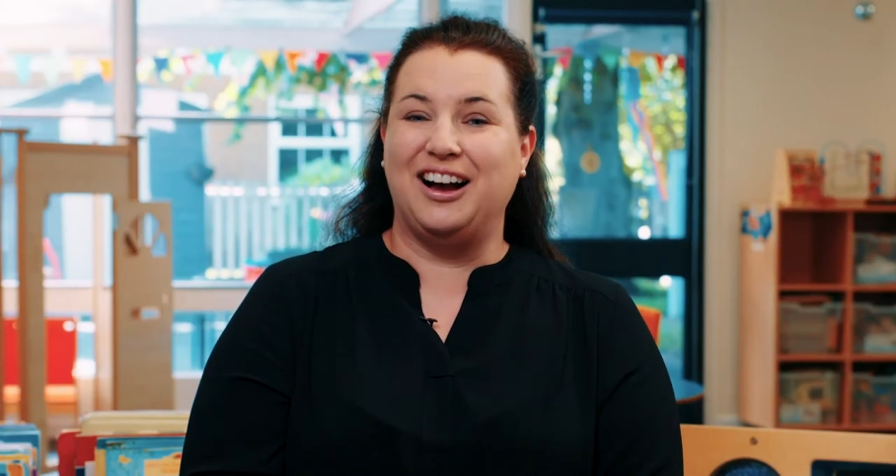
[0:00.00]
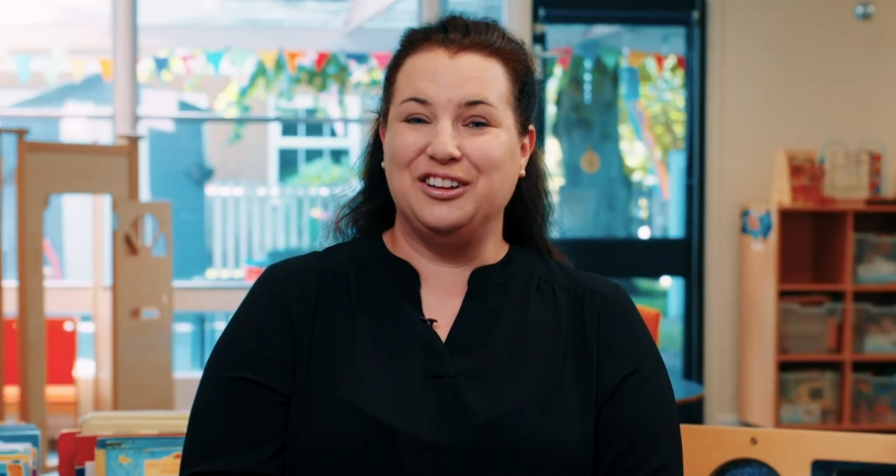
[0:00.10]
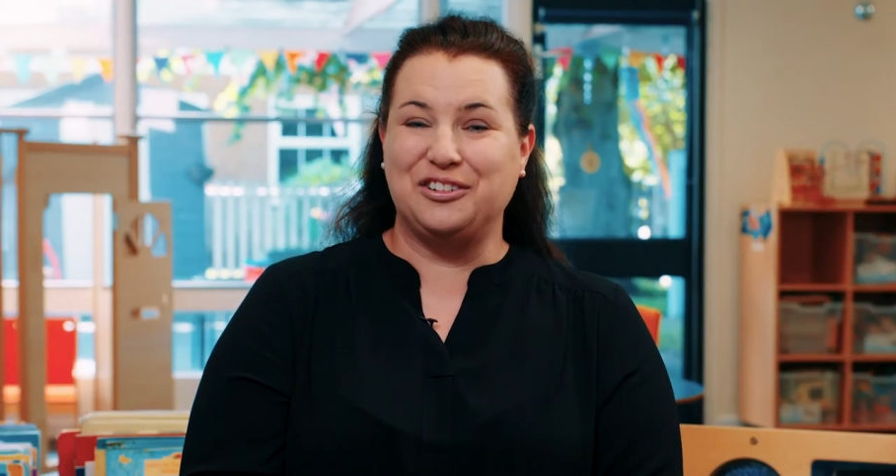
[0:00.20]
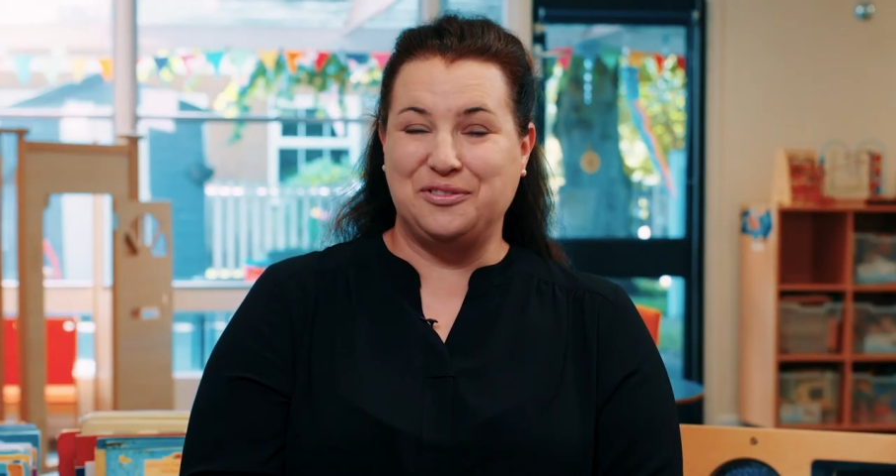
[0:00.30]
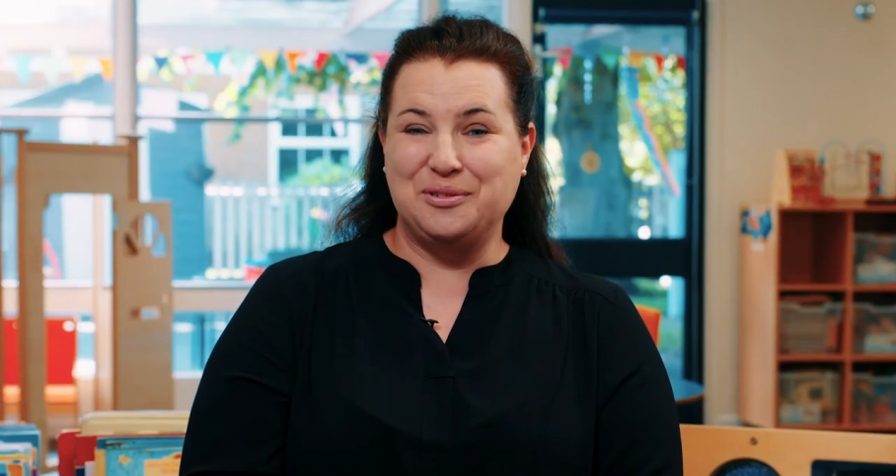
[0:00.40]
I
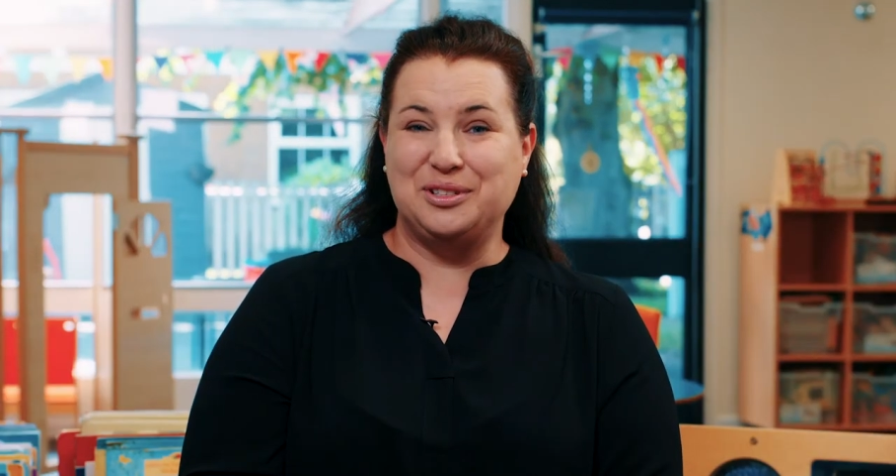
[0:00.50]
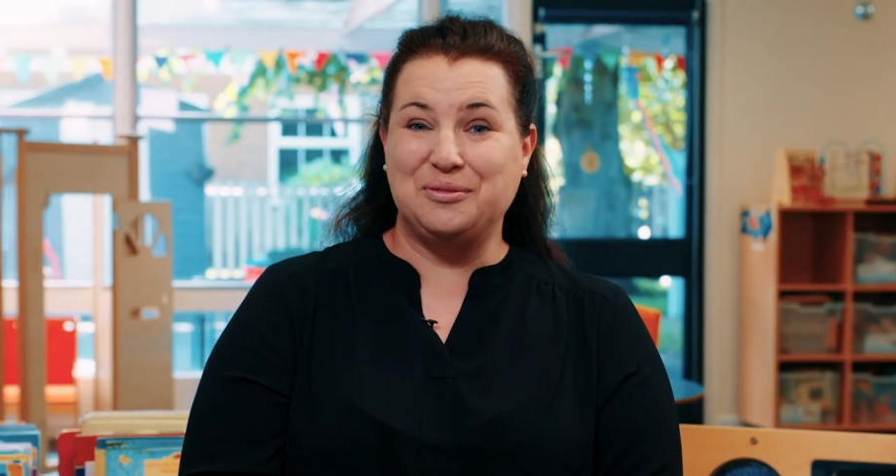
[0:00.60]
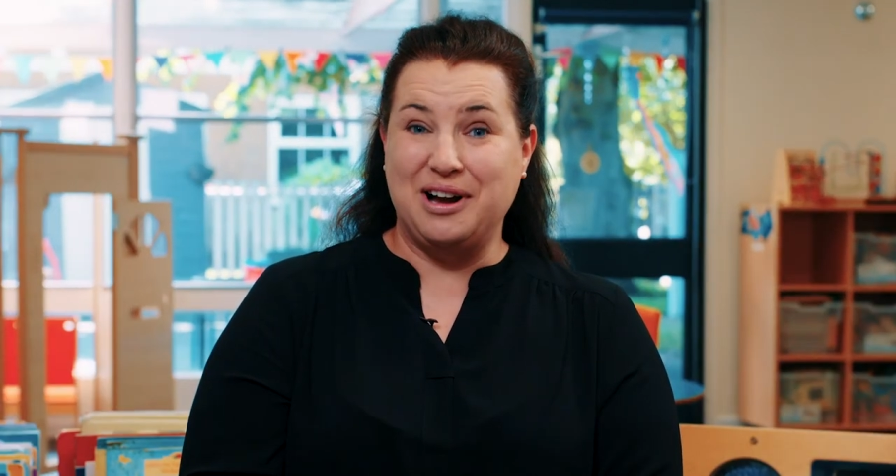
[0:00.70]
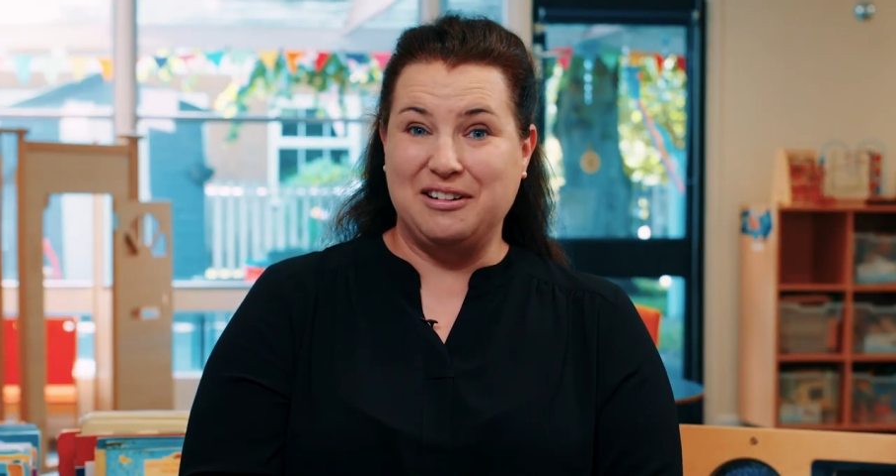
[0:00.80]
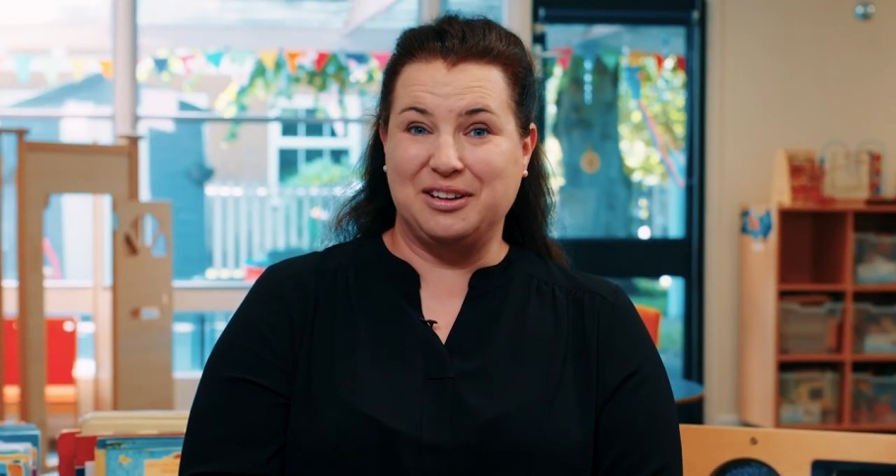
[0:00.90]
look forward to
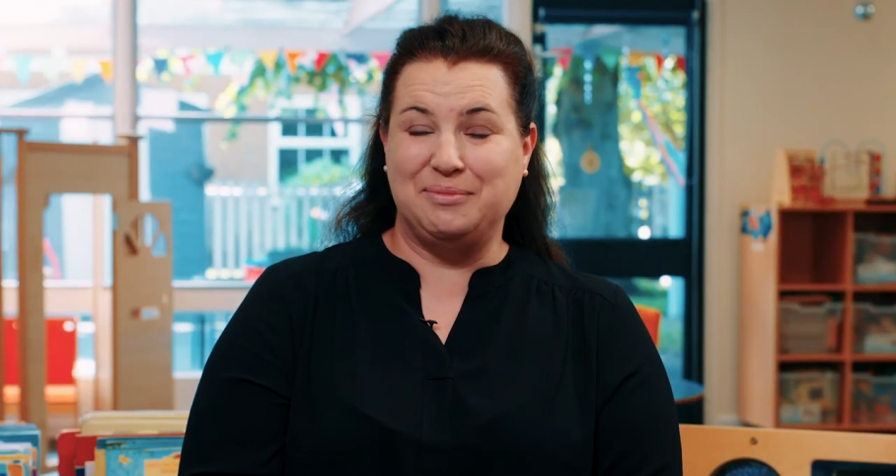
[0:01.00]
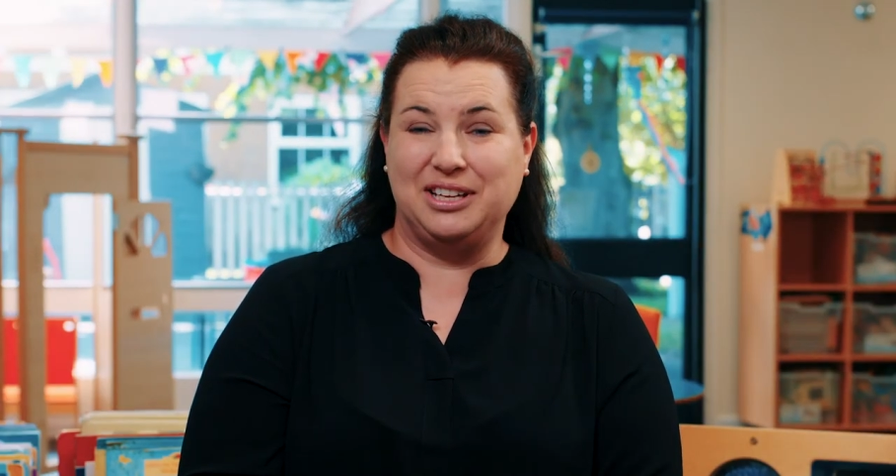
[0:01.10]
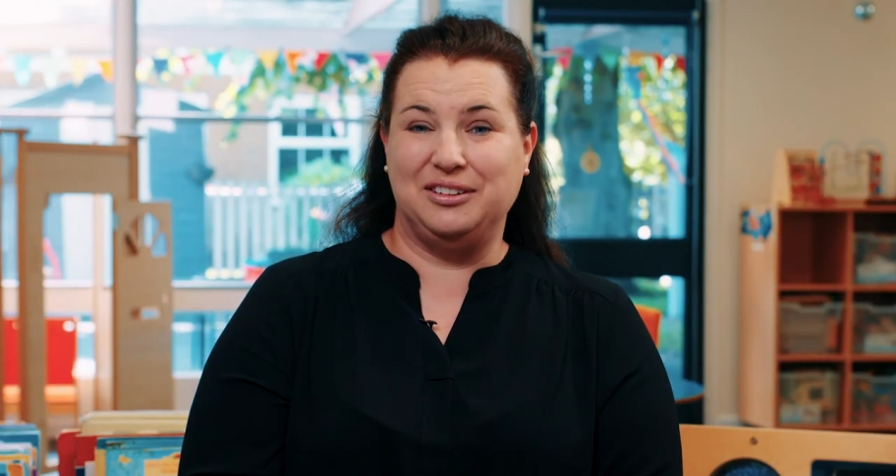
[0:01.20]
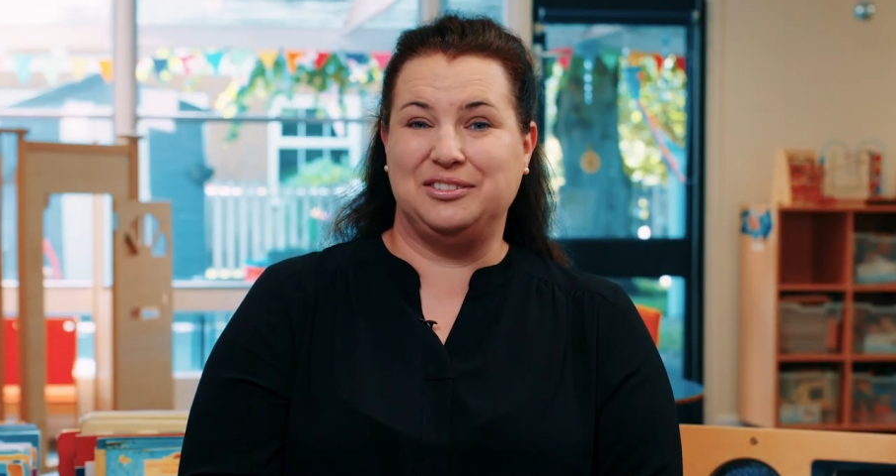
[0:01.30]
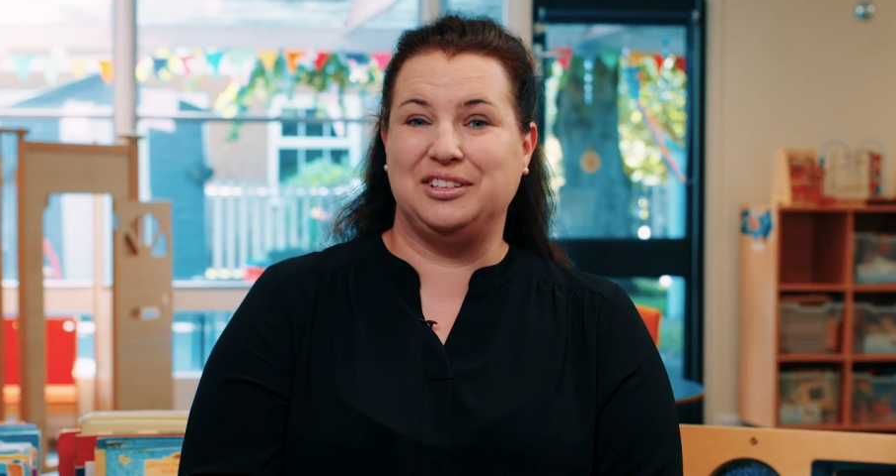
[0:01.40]
welcoming
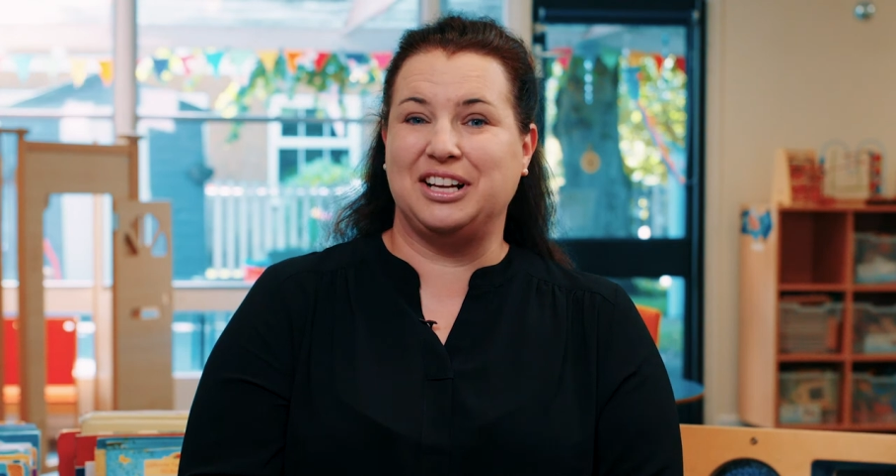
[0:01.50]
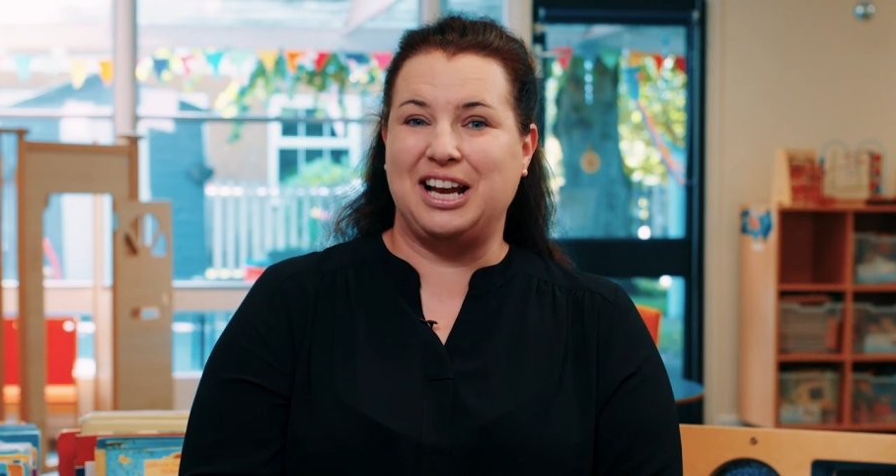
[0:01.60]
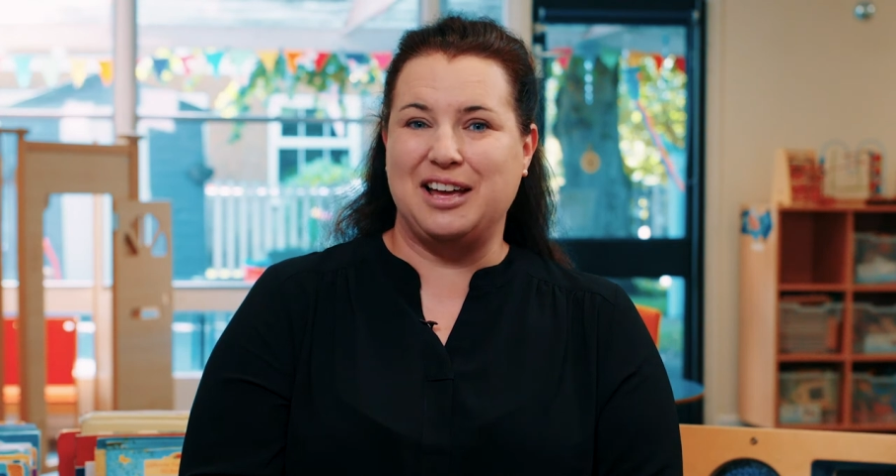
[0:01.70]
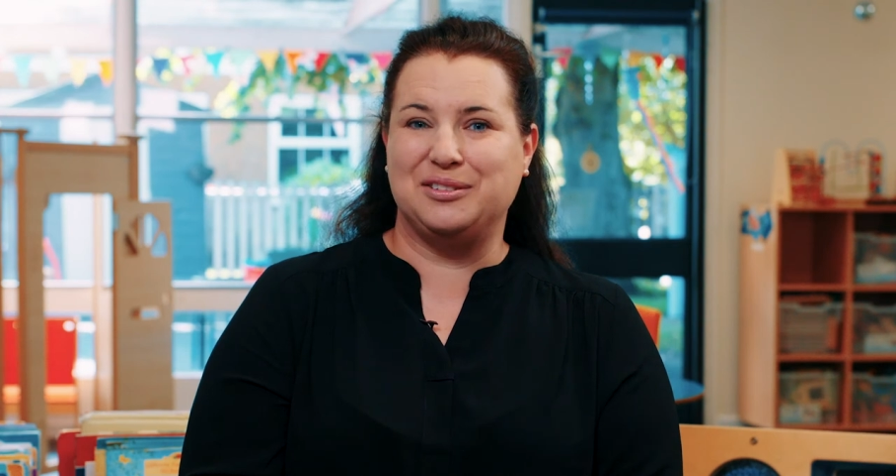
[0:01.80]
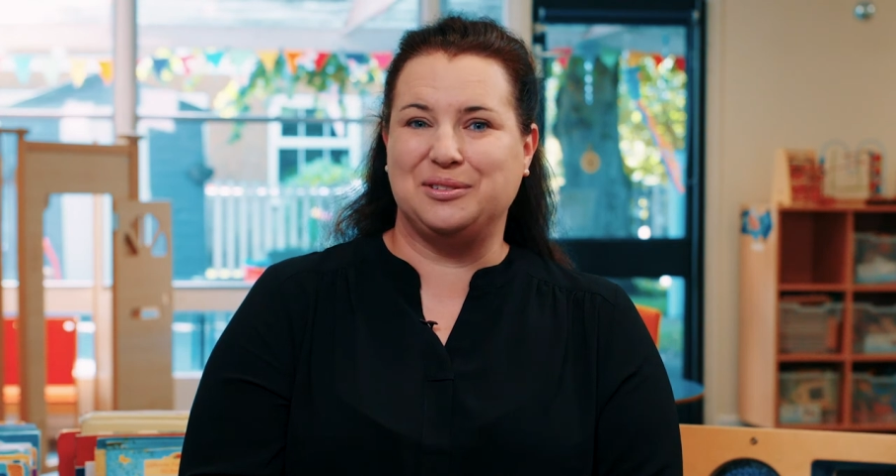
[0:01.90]
you to the
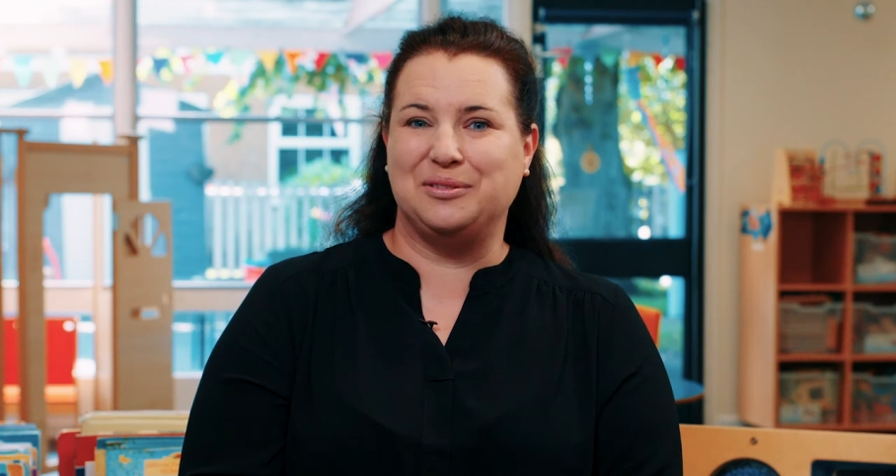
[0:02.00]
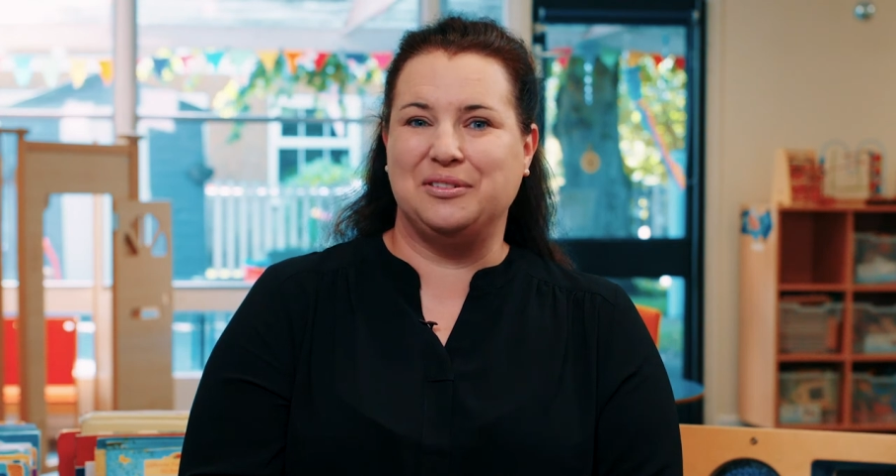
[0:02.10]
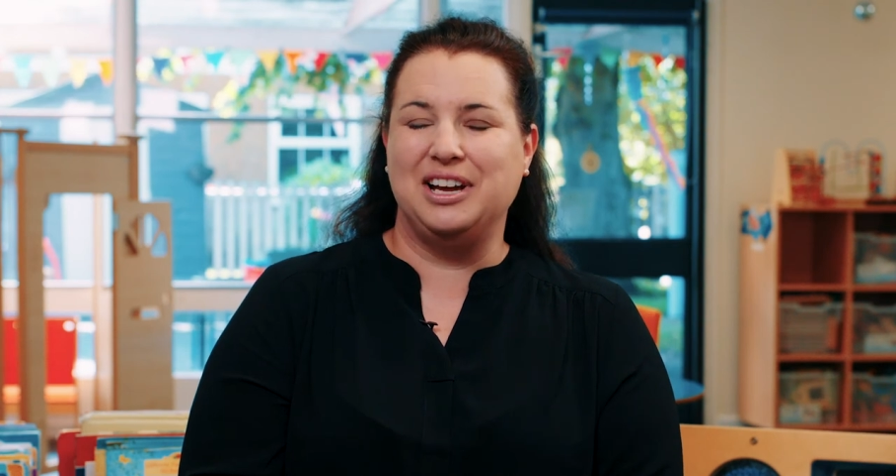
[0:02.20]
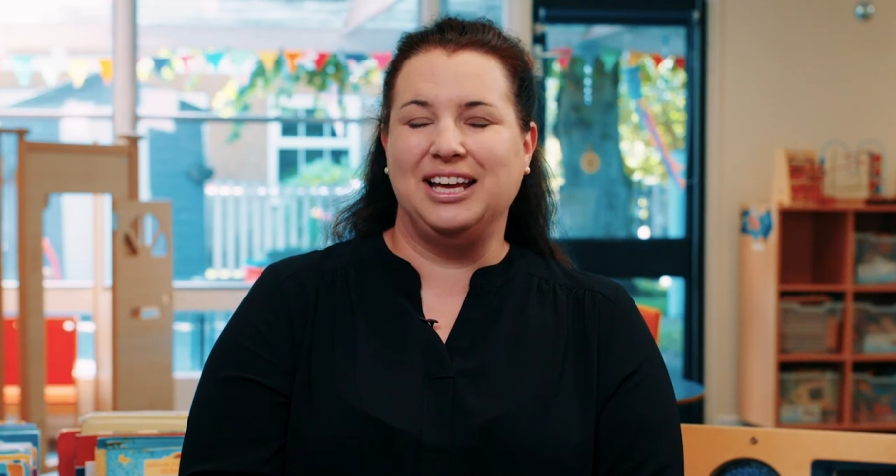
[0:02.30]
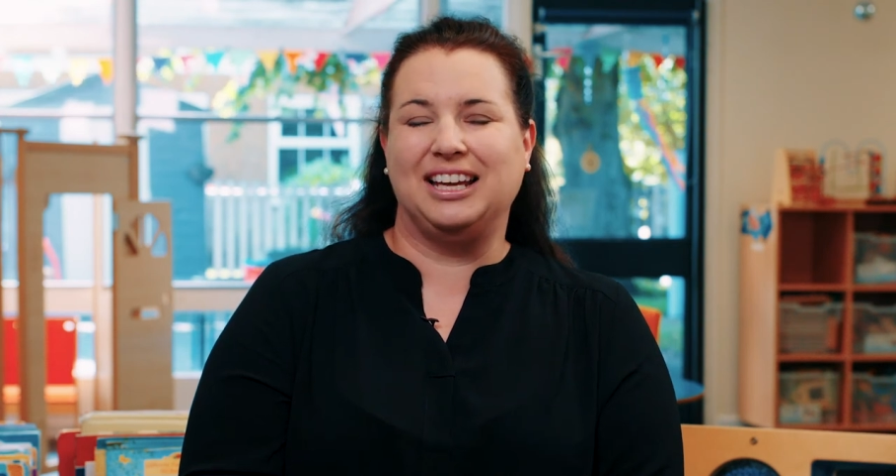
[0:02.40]
Clare School,